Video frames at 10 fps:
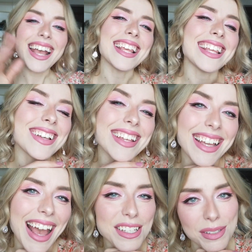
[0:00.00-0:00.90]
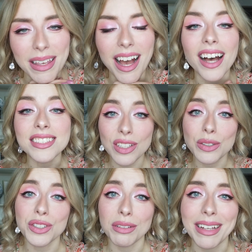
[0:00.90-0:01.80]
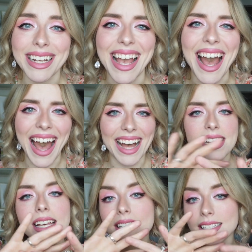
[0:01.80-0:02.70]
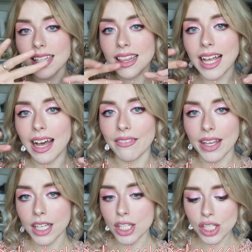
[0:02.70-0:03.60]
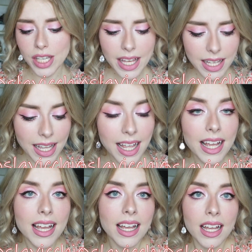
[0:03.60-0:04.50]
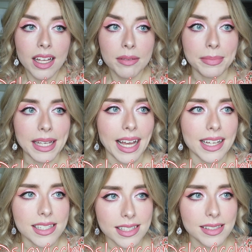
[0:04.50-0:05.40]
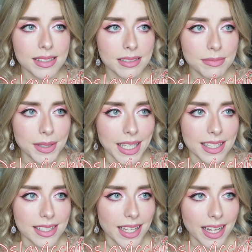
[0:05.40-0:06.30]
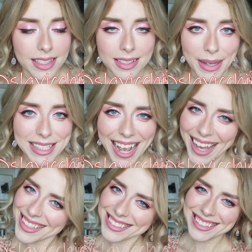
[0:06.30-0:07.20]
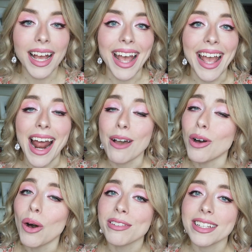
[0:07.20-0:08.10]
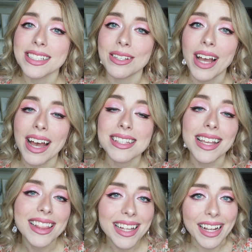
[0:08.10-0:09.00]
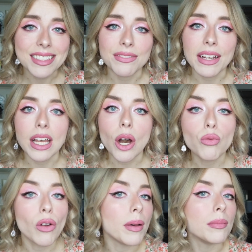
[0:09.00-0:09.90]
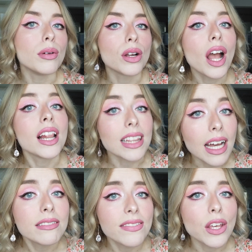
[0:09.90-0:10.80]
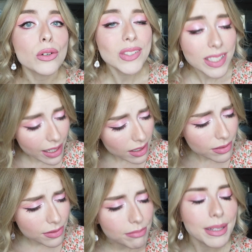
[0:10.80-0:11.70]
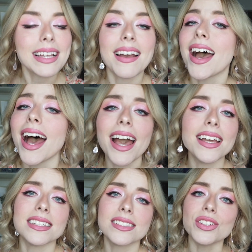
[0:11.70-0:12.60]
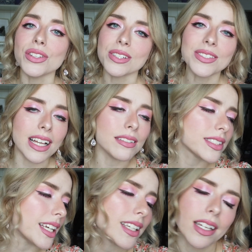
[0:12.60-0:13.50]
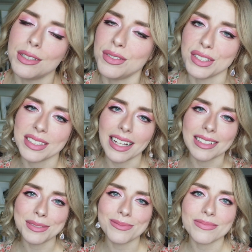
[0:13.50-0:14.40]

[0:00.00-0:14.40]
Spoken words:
you can catch me on social media at Slavic Chic because that is my tag. And I will hopefully see you guys in the next video. Remember, love yourself, be kind to yourself, take care of yourself,